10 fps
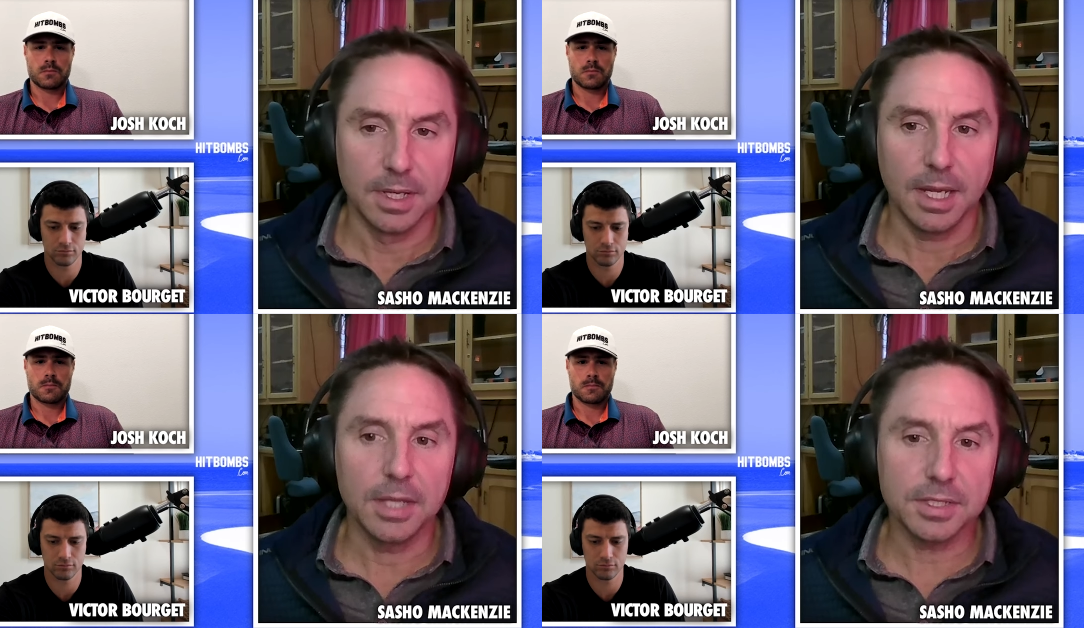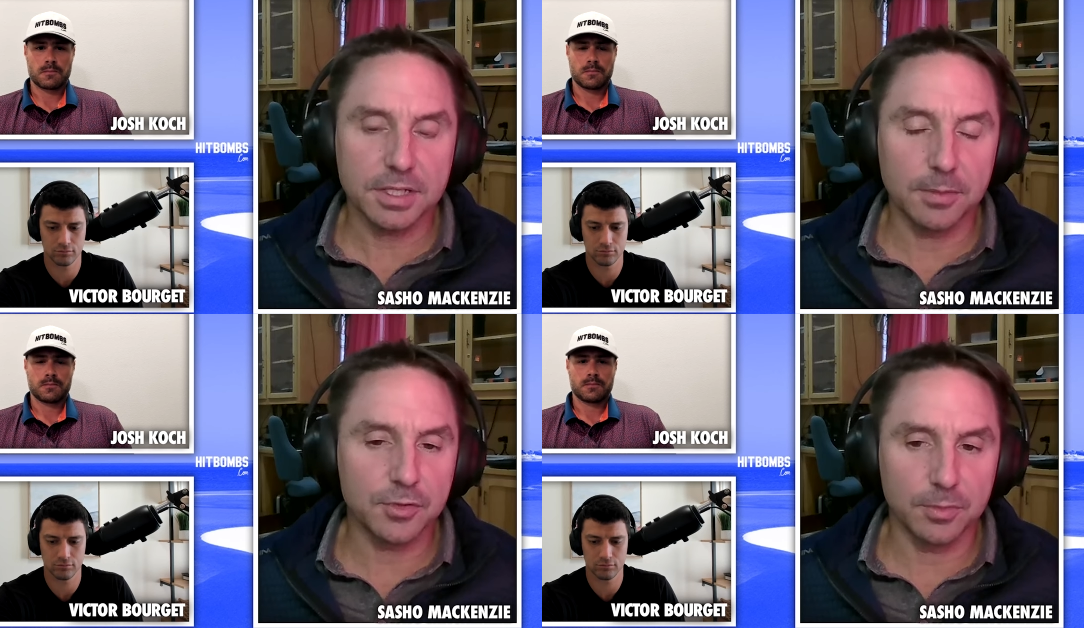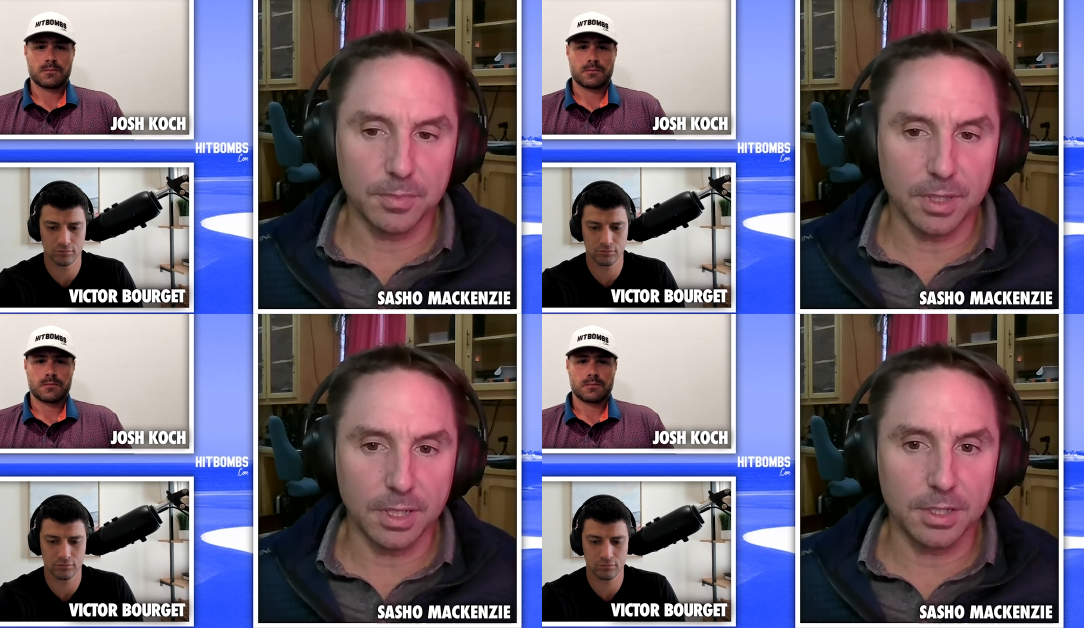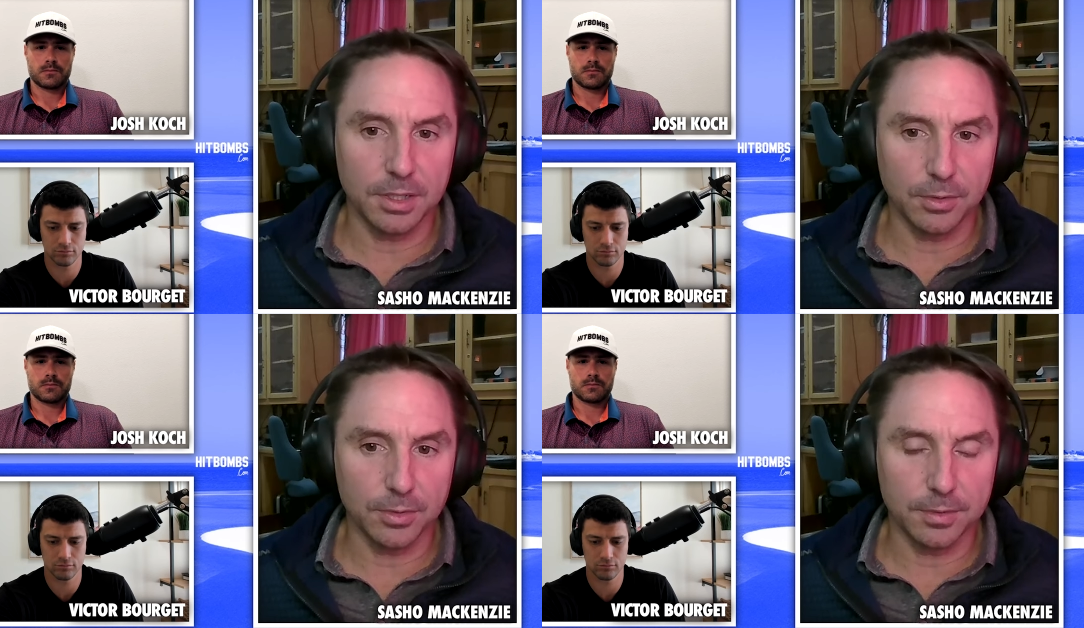Speaker 1: and this comes from uh, you
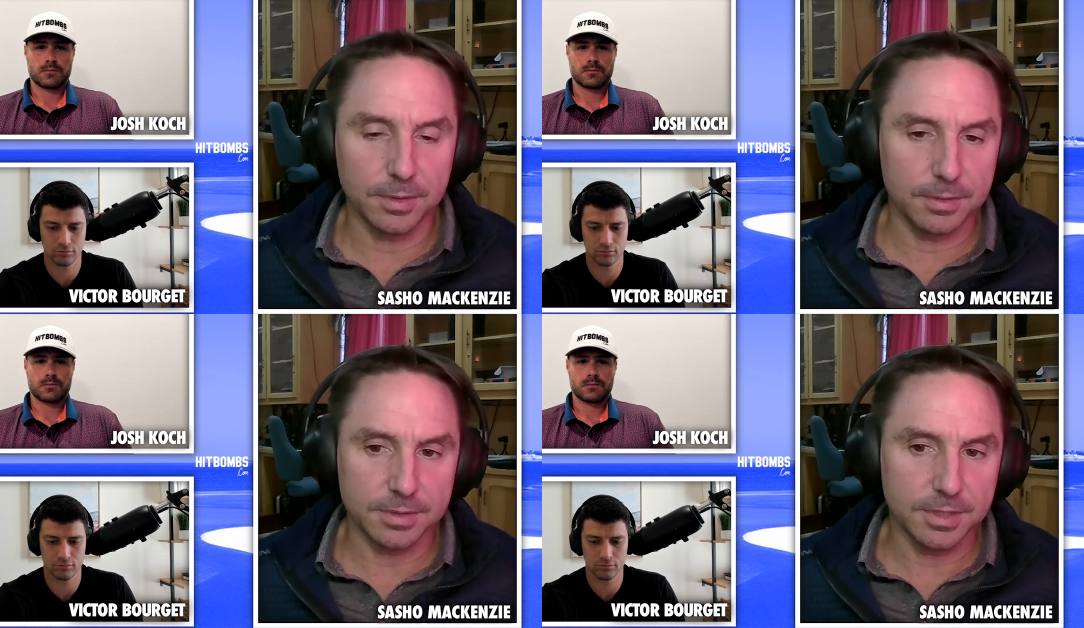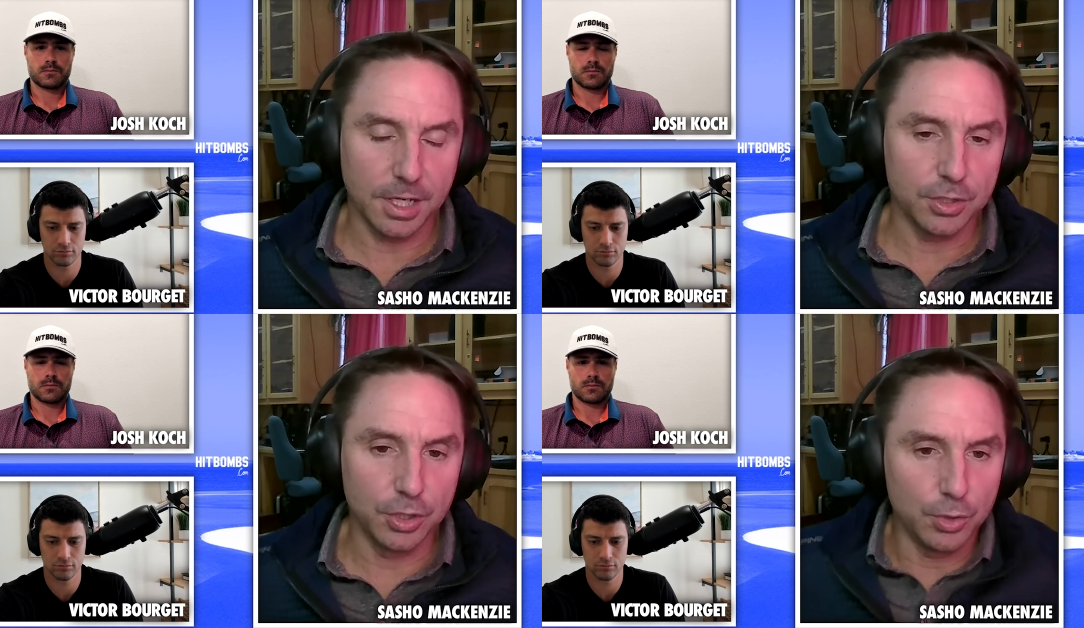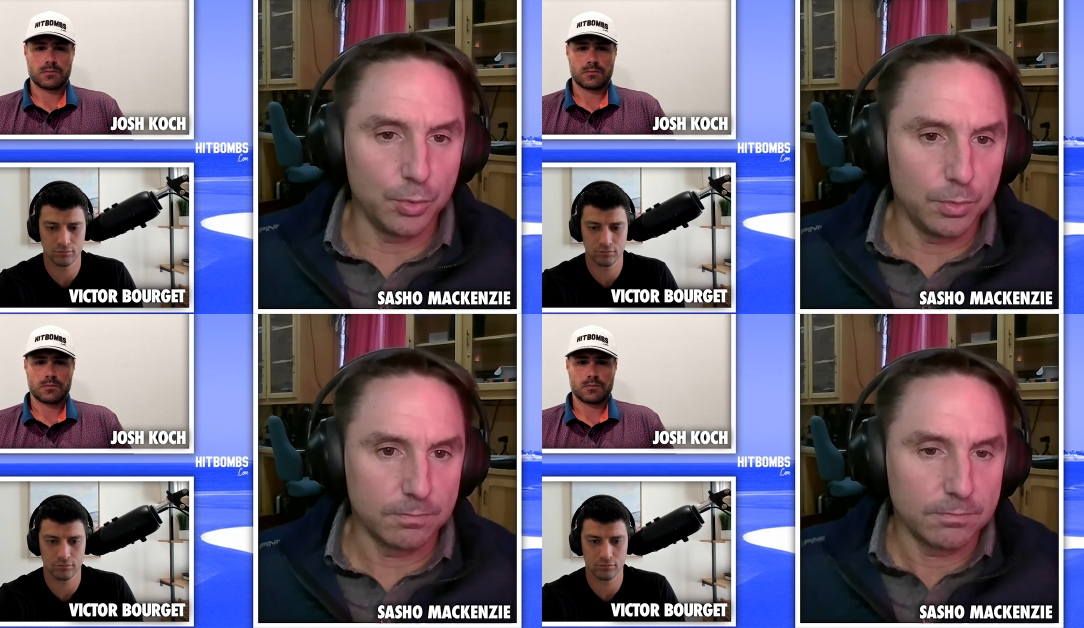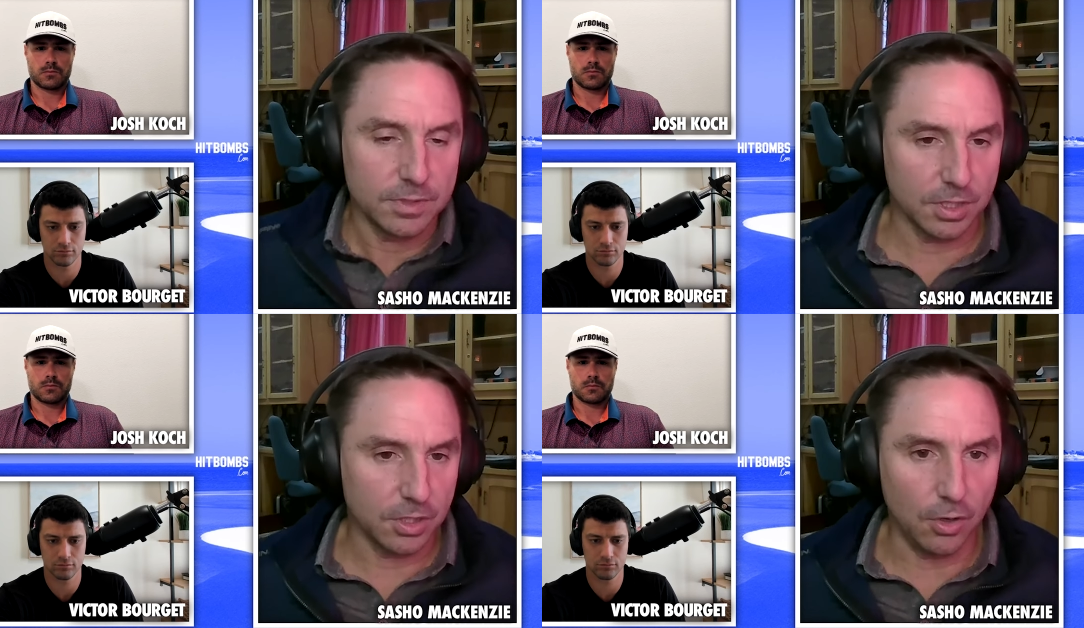know it's not new
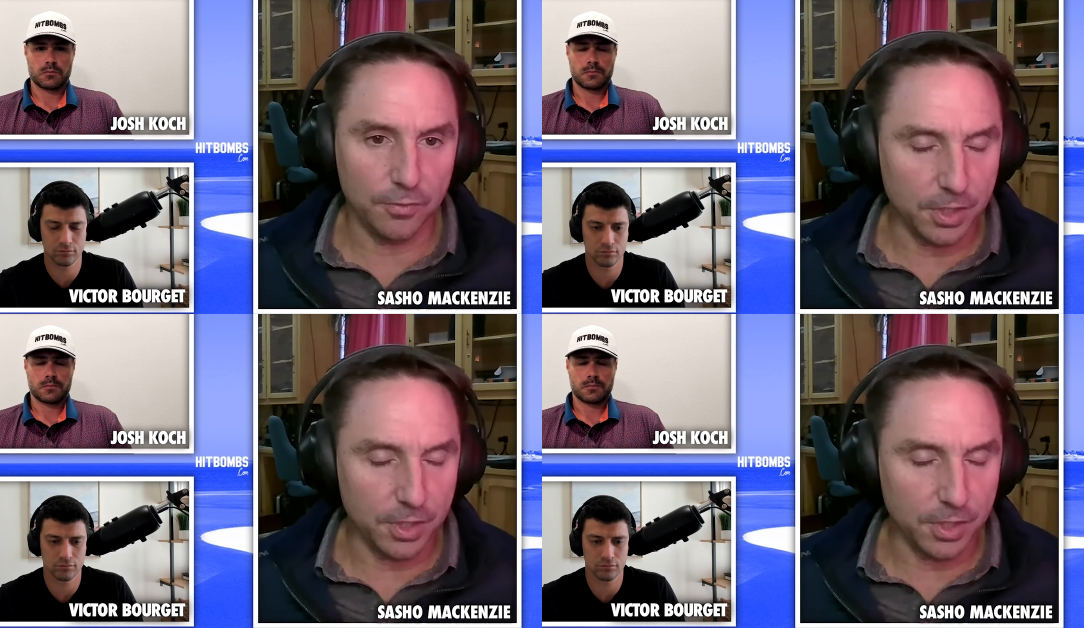to golf,